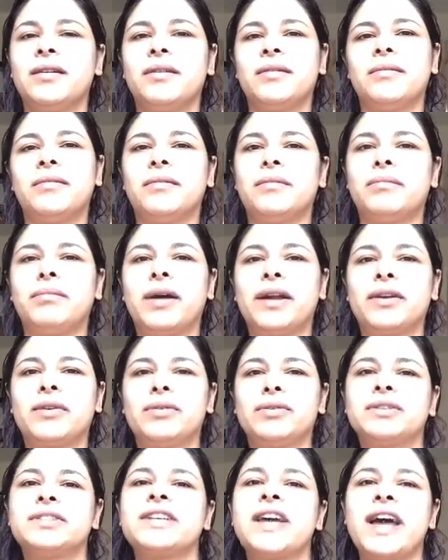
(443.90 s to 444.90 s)
my
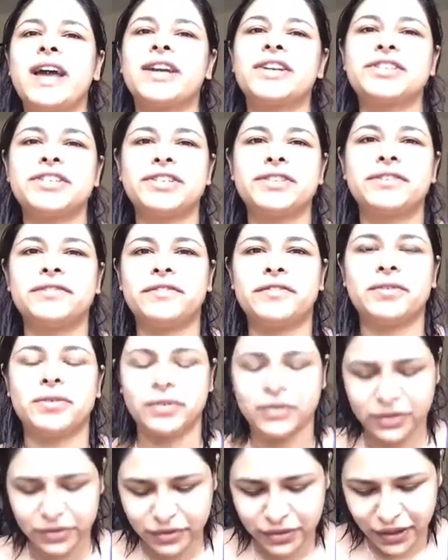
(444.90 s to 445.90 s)
call to action for
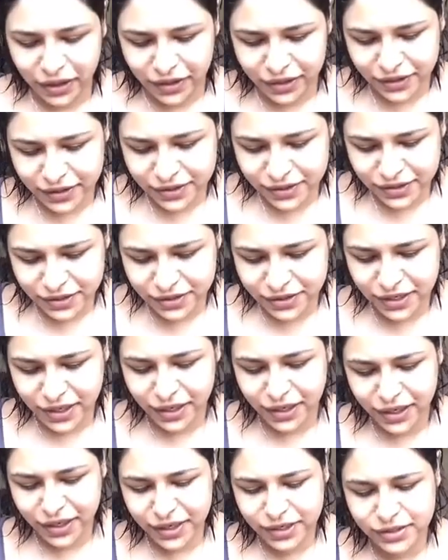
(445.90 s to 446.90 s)
all you guys
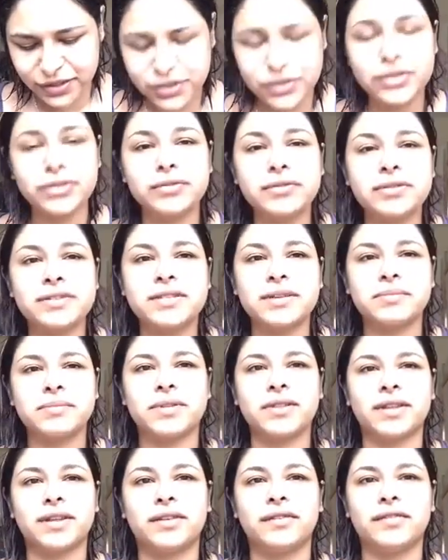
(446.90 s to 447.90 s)
today is do
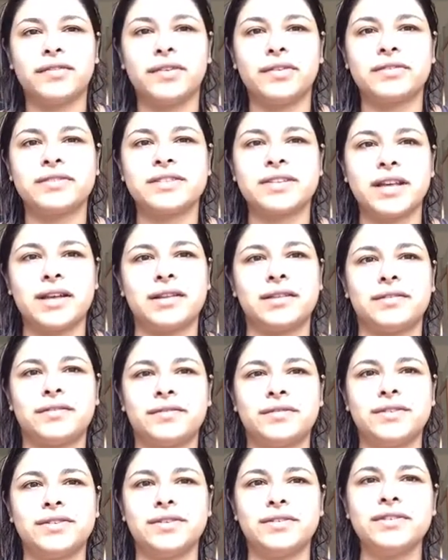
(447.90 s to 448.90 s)
something for
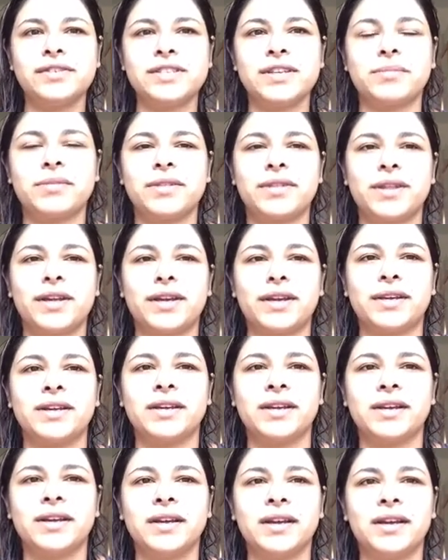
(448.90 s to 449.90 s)
yourself. Do something
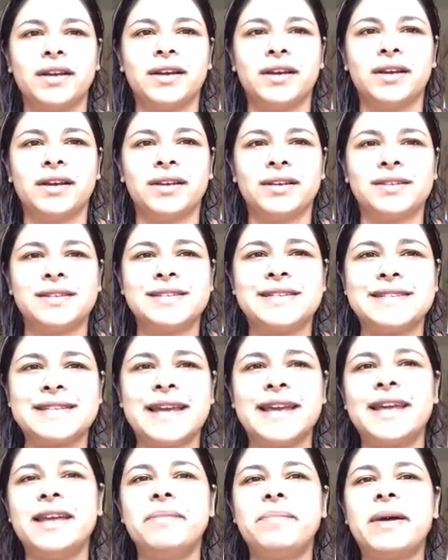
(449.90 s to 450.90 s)
to
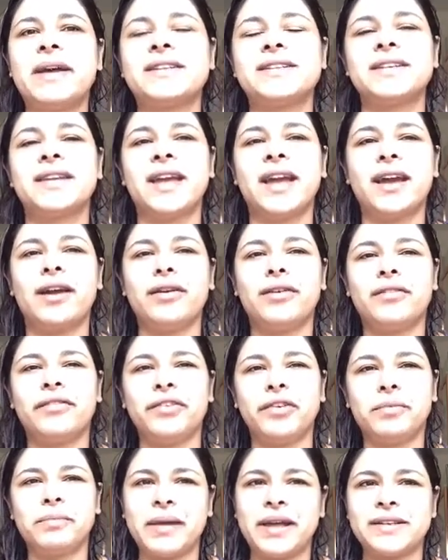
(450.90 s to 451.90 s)
take better care of
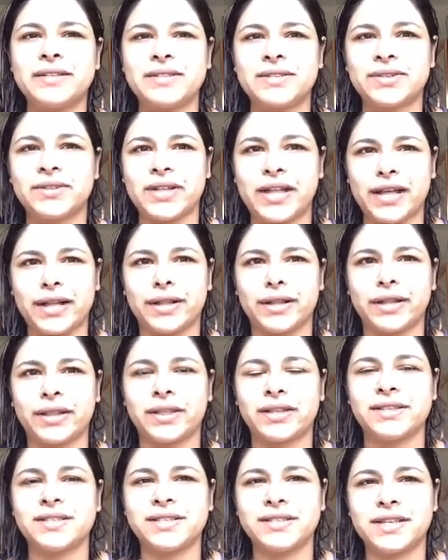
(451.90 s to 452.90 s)
your mental
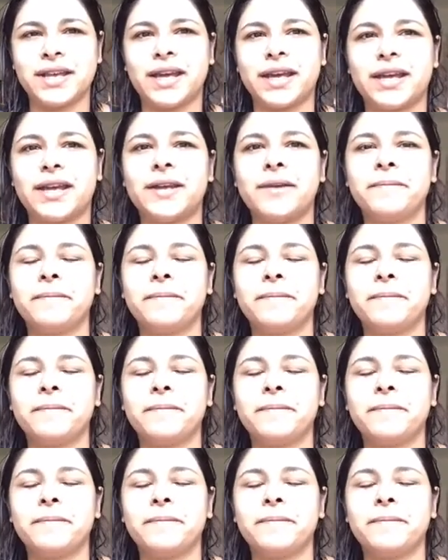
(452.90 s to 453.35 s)
health today.